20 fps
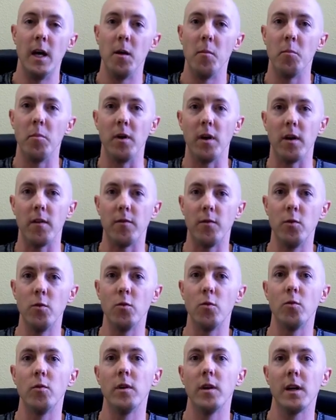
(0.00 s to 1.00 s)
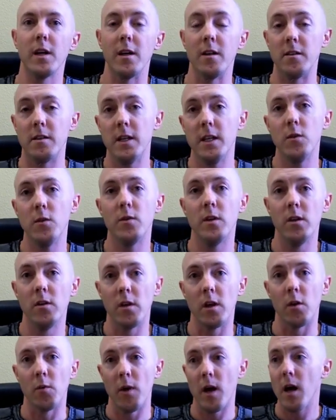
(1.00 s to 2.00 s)
But if you continue dealing
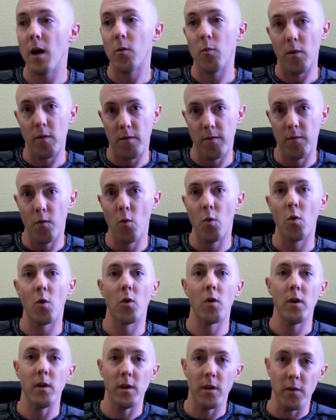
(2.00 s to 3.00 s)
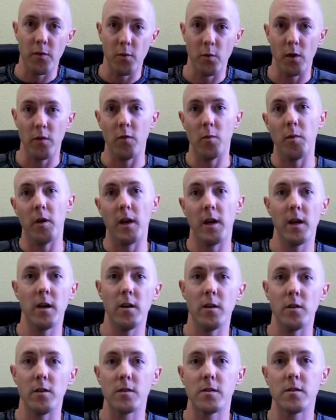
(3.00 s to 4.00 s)
around with 4 and then through everybody
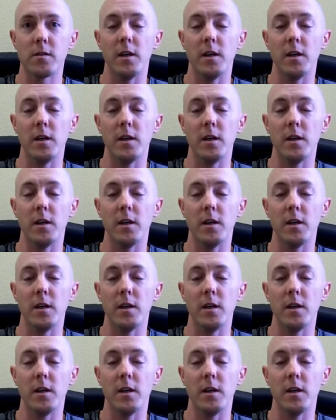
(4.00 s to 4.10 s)
else,